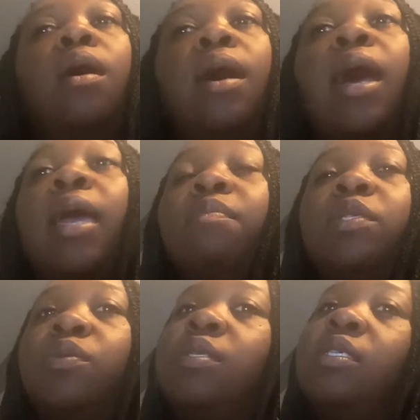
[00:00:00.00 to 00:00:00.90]
I am
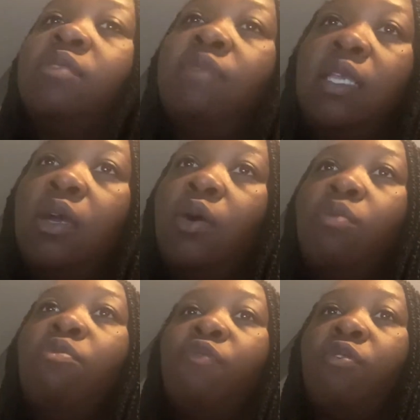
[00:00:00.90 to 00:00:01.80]
doing this video
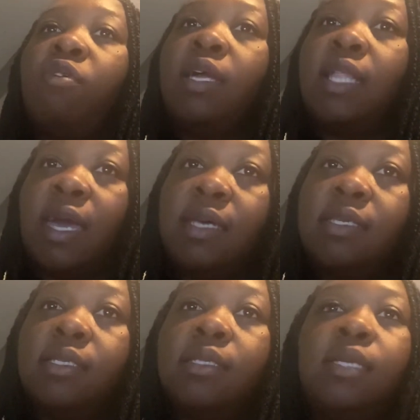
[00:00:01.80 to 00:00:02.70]
for
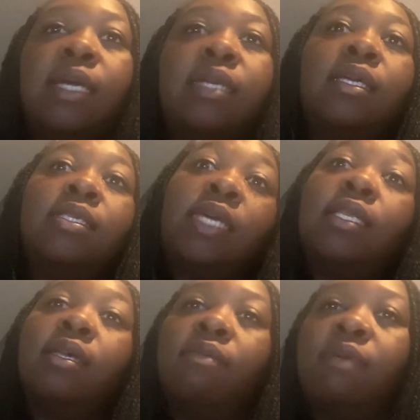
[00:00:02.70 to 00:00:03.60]
class, and the intent
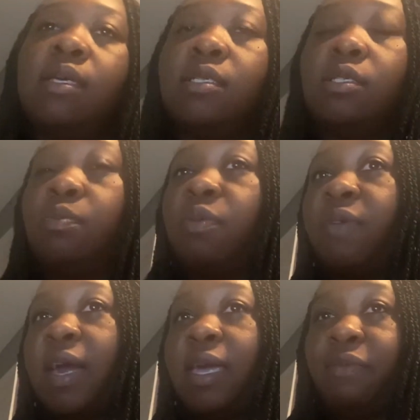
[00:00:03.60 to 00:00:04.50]
of it is to
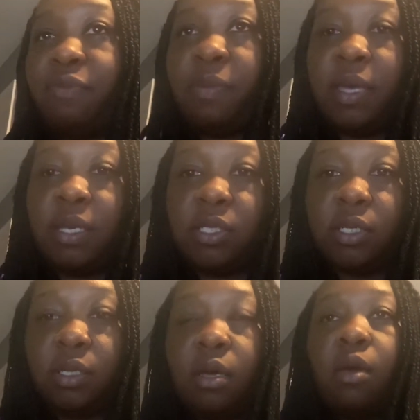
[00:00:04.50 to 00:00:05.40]
provide
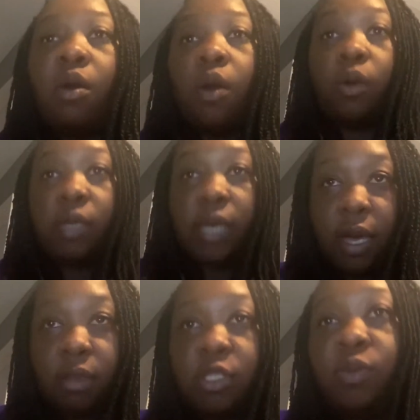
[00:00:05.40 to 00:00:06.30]
information on
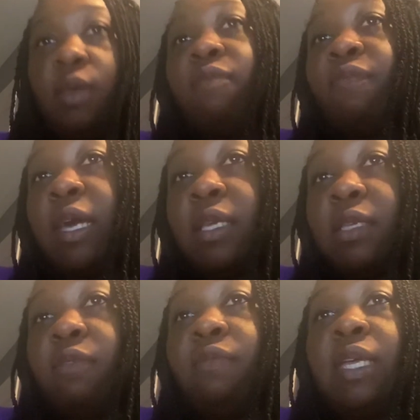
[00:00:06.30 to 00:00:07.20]
how to
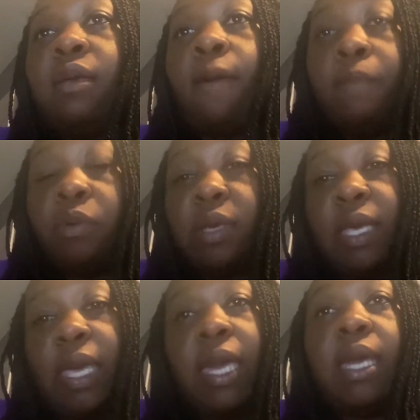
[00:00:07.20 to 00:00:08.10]
effectively
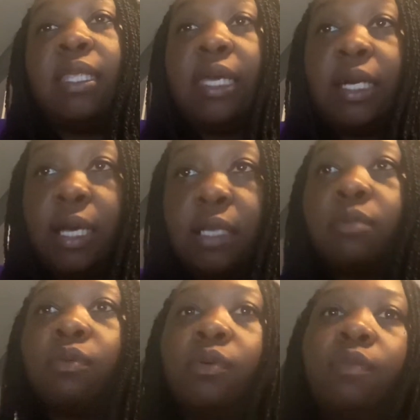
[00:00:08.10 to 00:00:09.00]
communicate in the
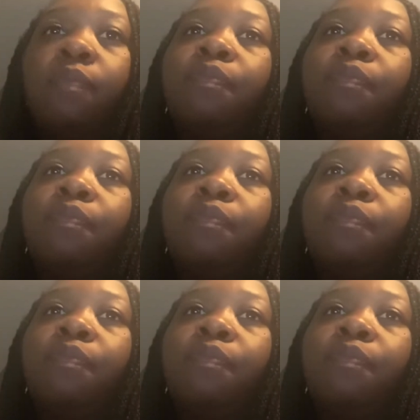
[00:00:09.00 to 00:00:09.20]
classroom.